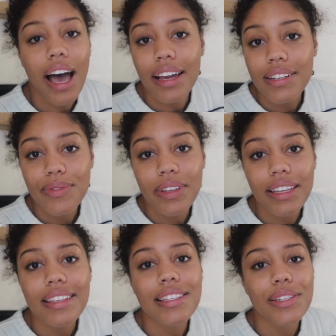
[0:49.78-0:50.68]
I just feel
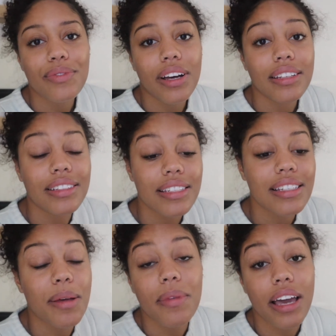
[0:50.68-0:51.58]
like this is fun, this is
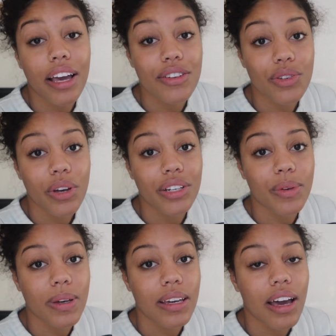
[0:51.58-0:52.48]
something I enjoy
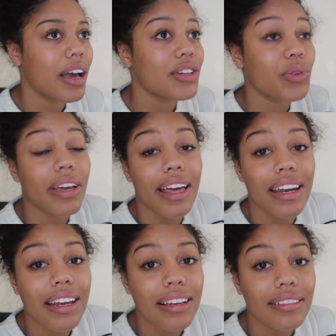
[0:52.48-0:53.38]
doing. I enjoy
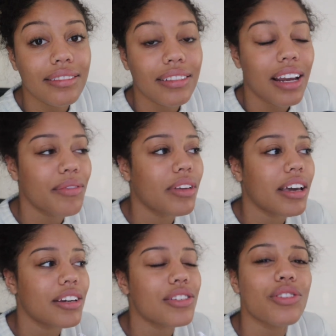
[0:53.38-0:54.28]
editing and I feel
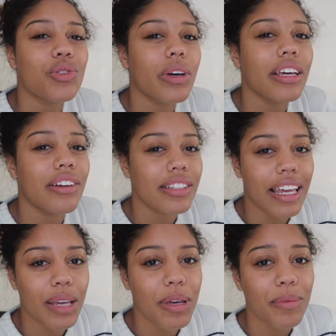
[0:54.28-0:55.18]
like I just enjoy
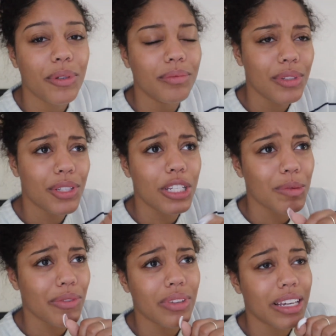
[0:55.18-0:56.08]
entertaining people. Excuse
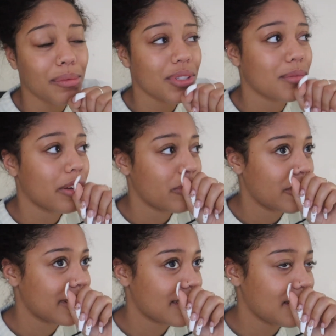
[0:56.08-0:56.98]
me, I feel like I'm losing my voice.